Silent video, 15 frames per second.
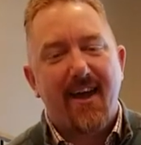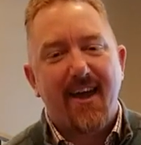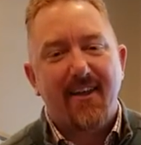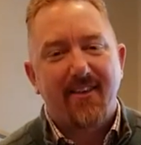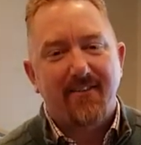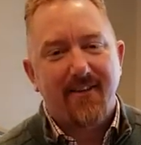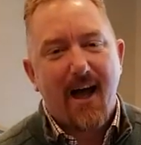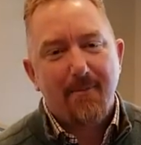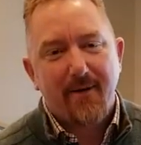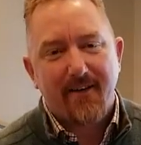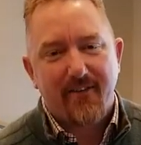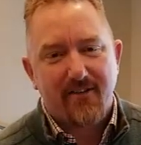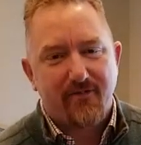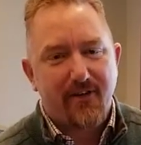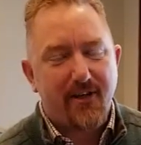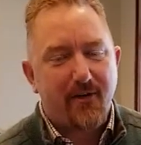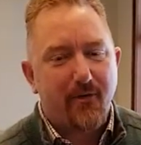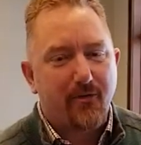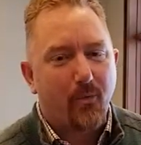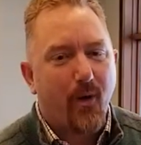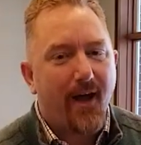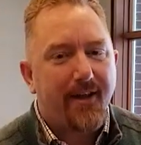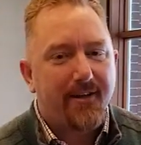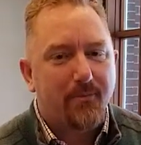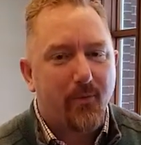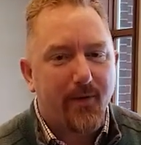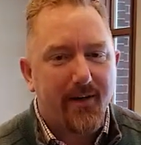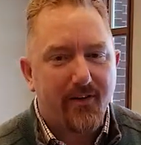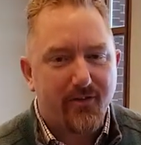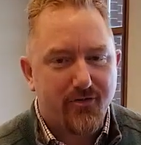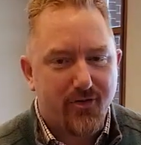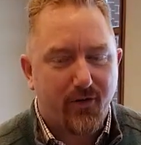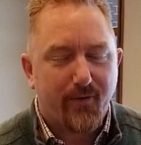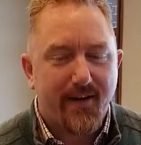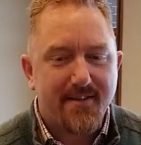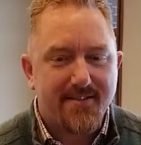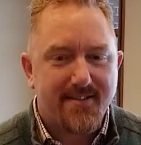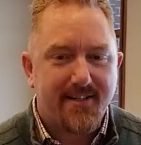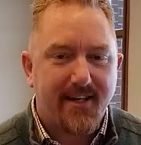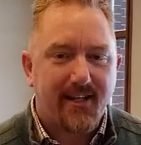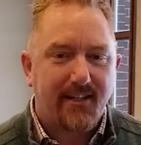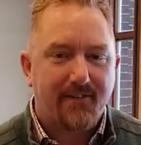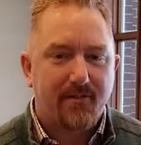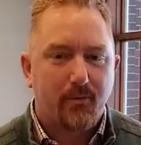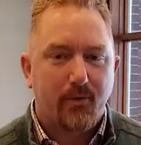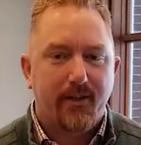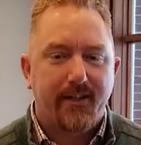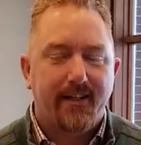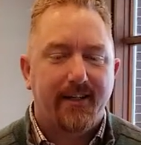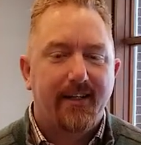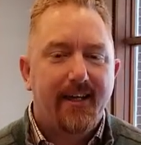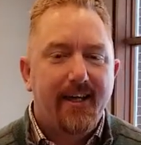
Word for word: and the topic of this video is why Des Moines is such a great city to live and work in.